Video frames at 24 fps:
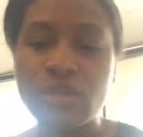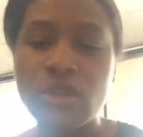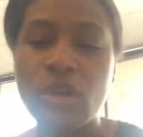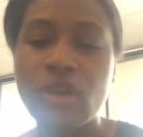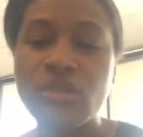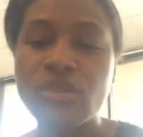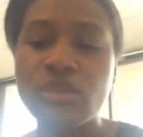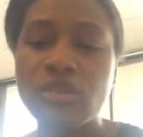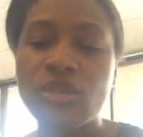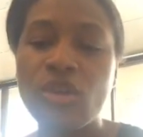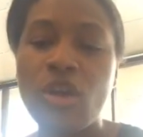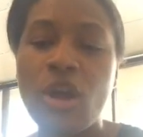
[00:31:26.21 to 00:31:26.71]

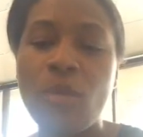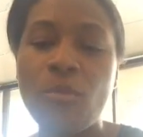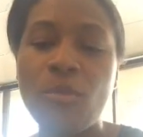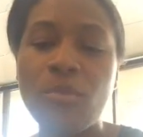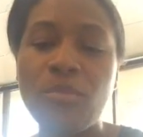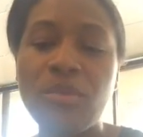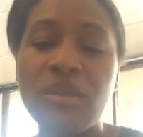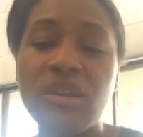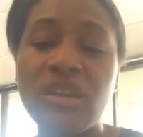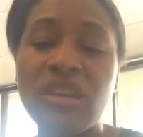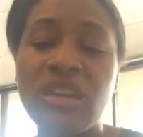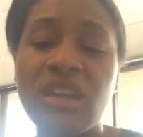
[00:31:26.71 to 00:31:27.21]
salted caramel,
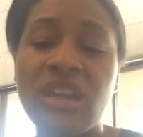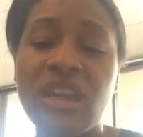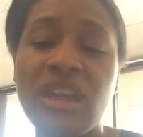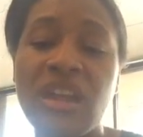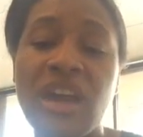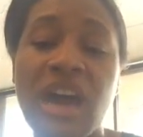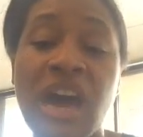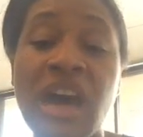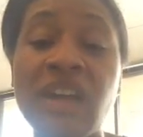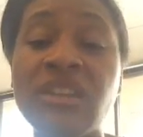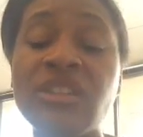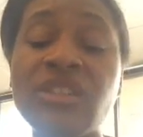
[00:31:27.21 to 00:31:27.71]
but again,
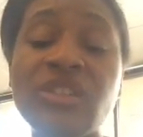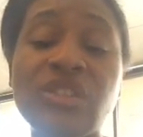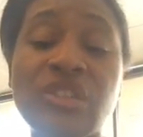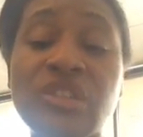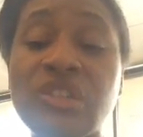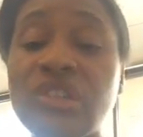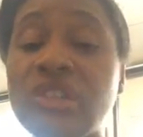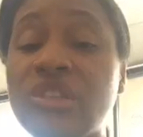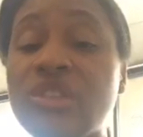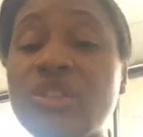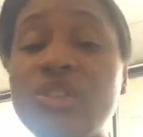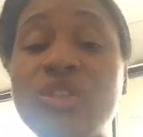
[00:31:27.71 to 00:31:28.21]
honest to
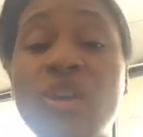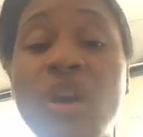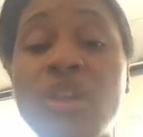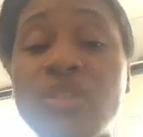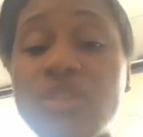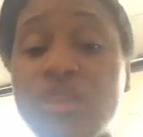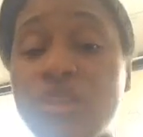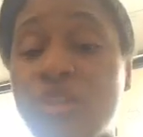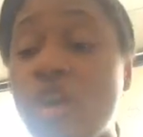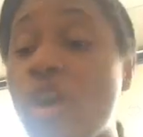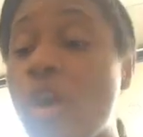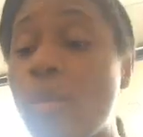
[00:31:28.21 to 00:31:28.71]
goodness,
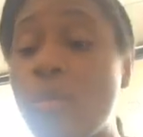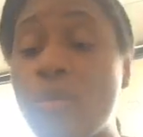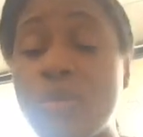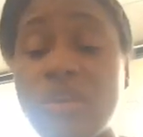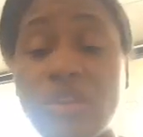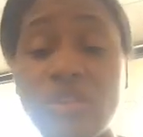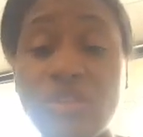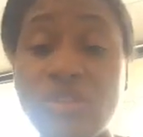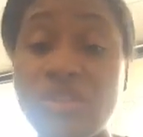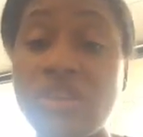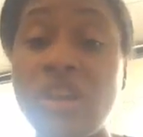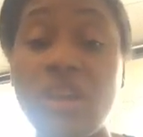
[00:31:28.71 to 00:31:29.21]
salted caramel
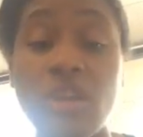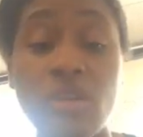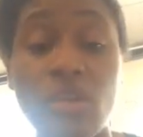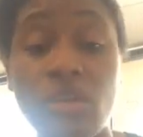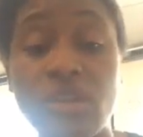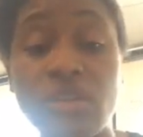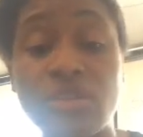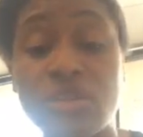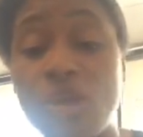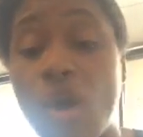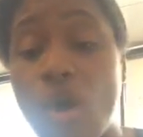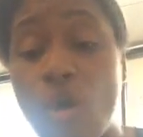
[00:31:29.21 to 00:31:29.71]
can stand on
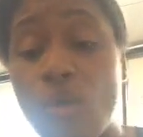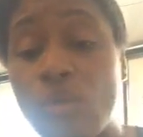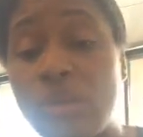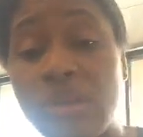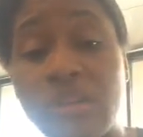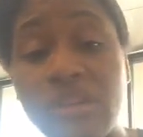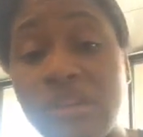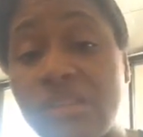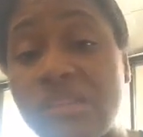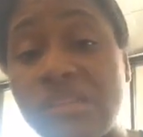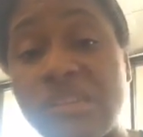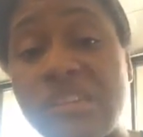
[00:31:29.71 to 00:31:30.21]
its own. It
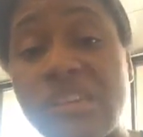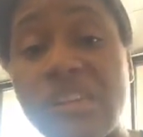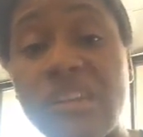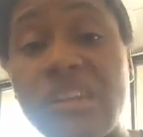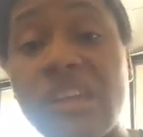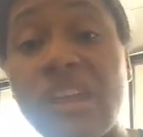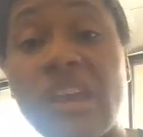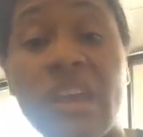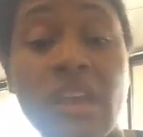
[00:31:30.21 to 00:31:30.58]
doesn't need